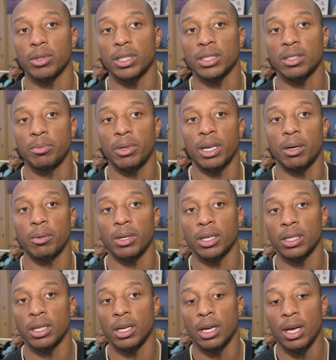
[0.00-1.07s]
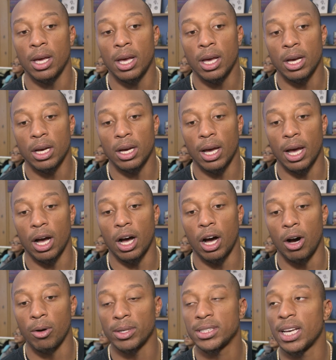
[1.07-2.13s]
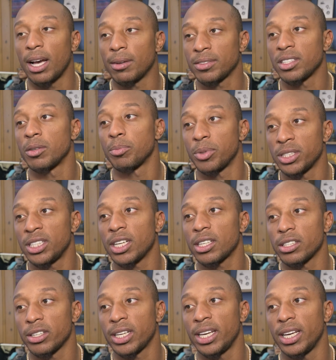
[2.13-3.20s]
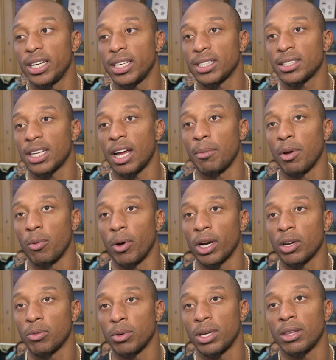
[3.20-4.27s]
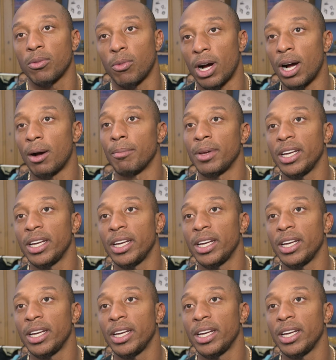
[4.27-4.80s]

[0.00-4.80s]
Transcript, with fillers: was to be able to uh, always have some particular kids that I've been working with while I'm